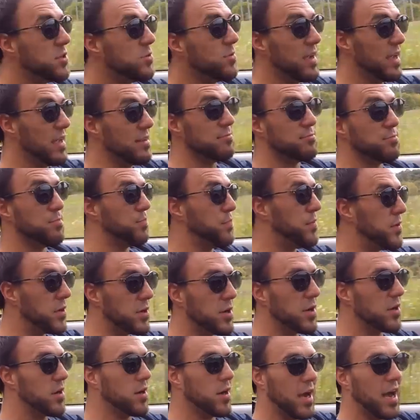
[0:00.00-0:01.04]
doing
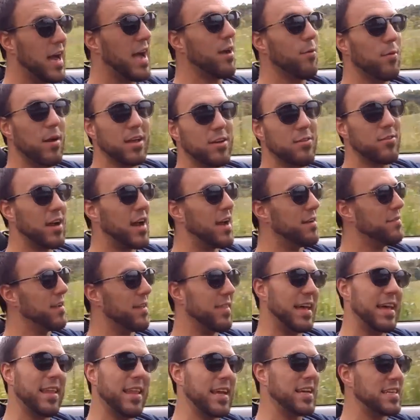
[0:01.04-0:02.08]
pure highway driving,
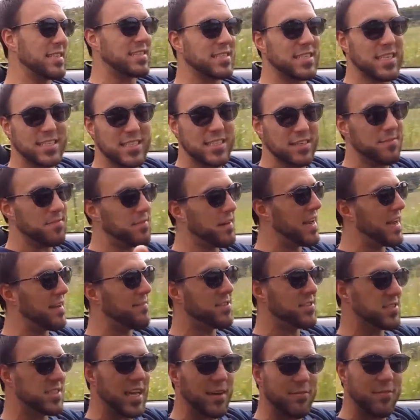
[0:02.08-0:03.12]
that like 65
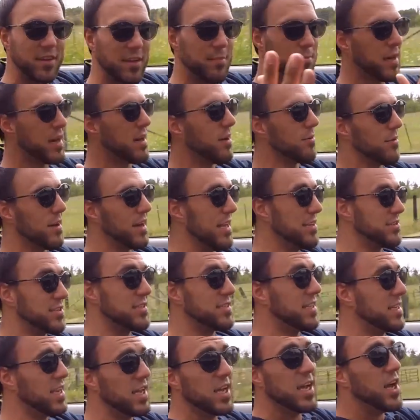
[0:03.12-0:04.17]
to 70 mile range, like I
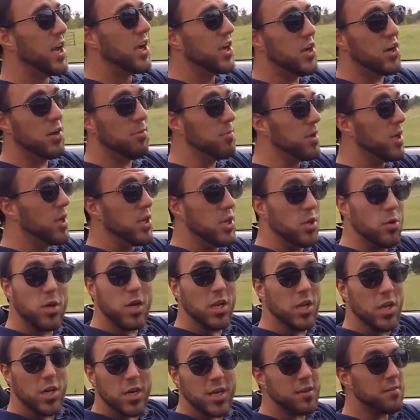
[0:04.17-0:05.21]
said, you
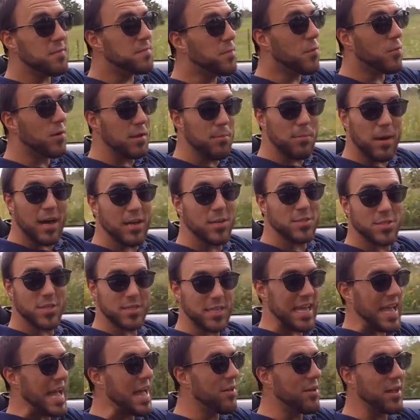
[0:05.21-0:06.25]
can look at 40 miles to
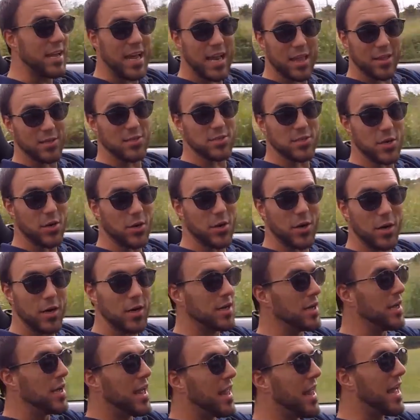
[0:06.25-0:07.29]
the gallon out of this car.
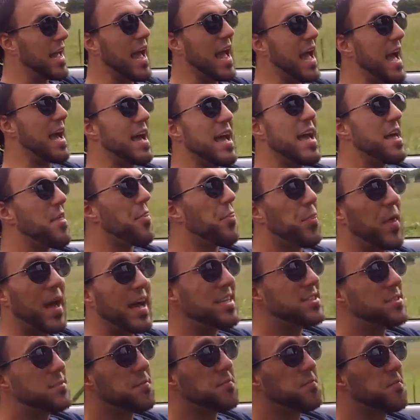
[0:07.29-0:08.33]
Like,
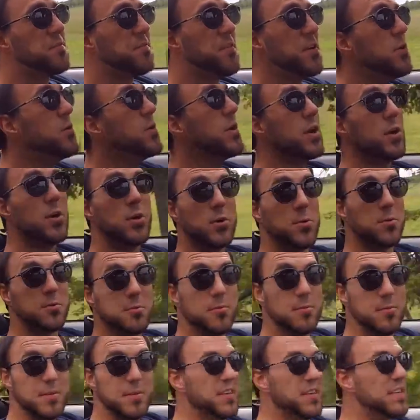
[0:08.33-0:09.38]
that's voodoo.
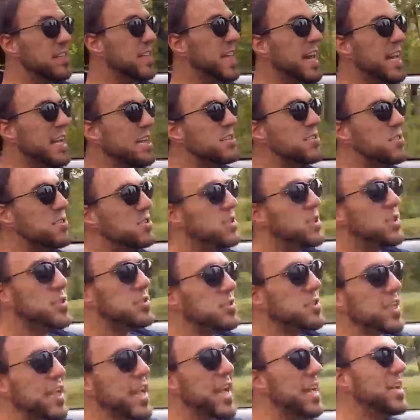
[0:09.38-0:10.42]
That is
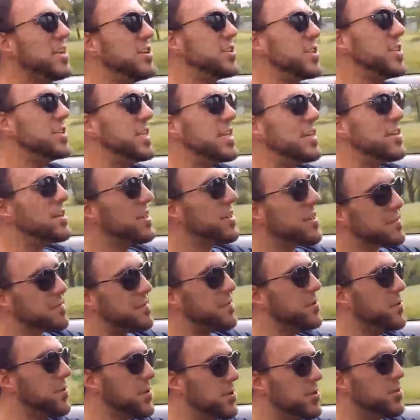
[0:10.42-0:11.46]
just engineering
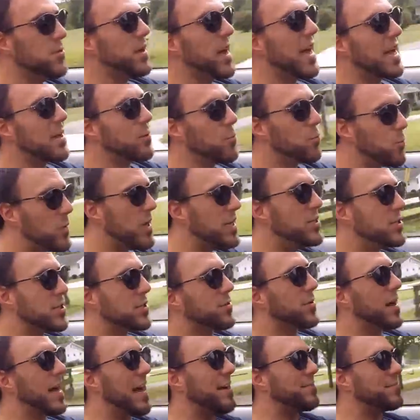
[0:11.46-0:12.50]
voodoo and
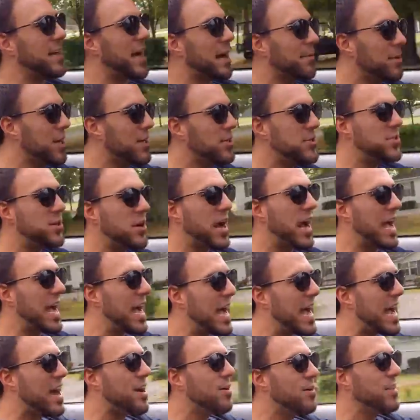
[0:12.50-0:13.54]
witchcraft. I'm not sure
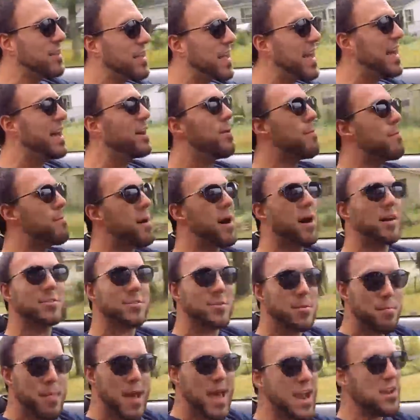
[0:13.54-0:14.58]
how in the hell
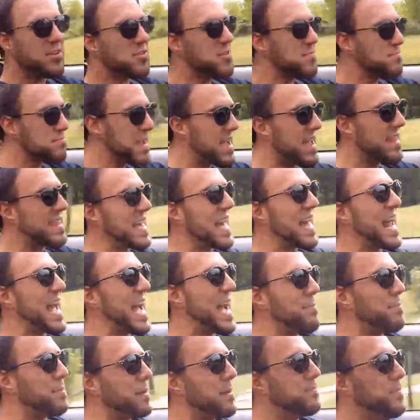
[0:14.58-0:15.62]
Mazda managed to make that
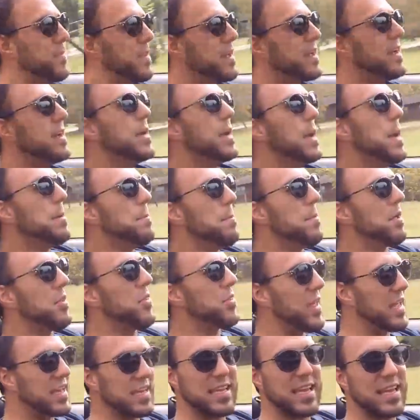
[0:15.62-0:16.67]
happen, but
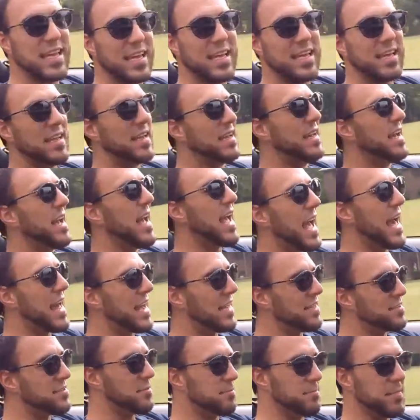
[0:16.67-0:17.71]
they did. And
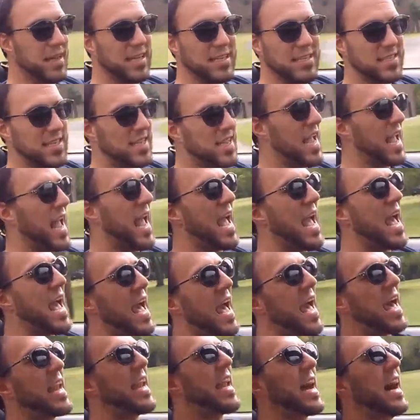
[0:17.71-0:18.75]
it's amazing,
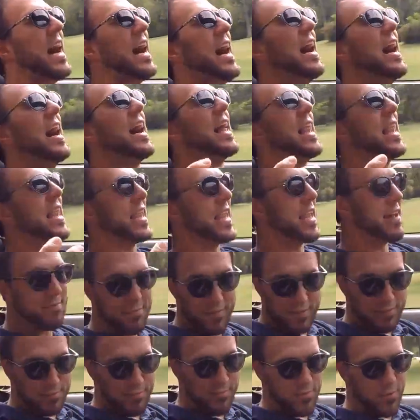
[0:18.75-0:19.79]
and I
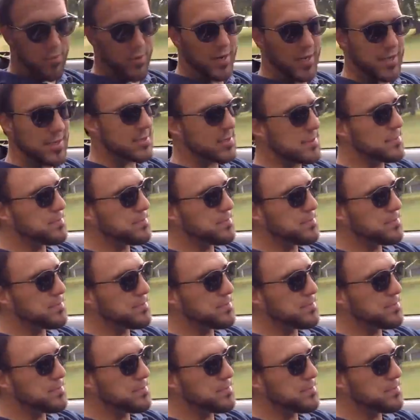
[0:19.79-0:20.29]
love them for it.